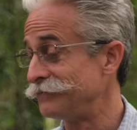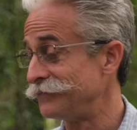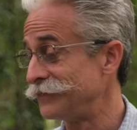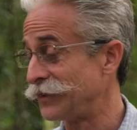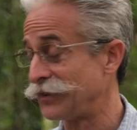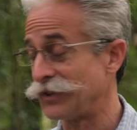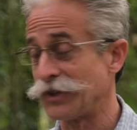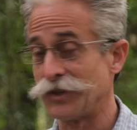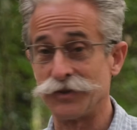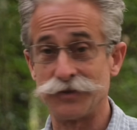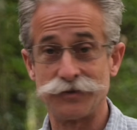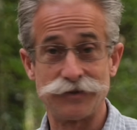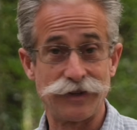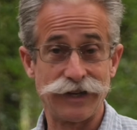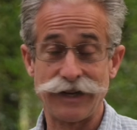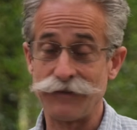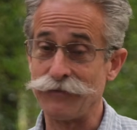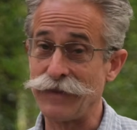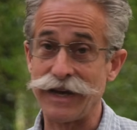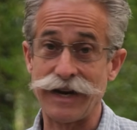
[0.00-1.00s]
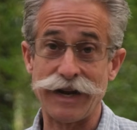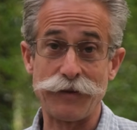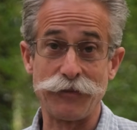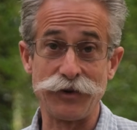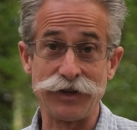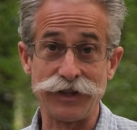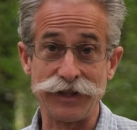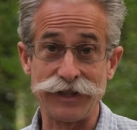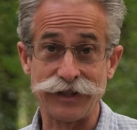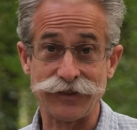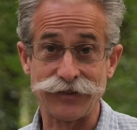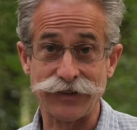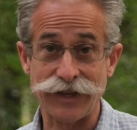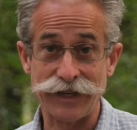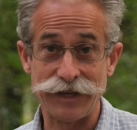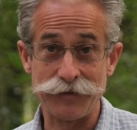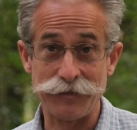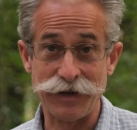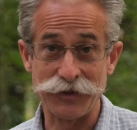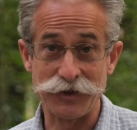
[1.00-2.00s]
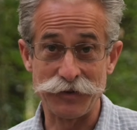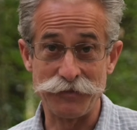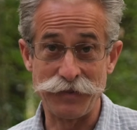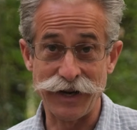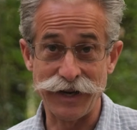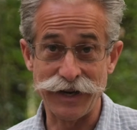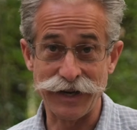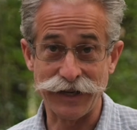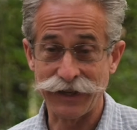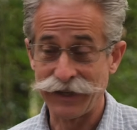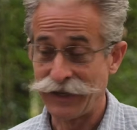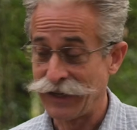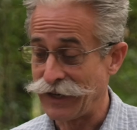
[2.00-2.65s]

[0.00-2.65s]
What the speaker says: So, man, I'm really excited about the bike.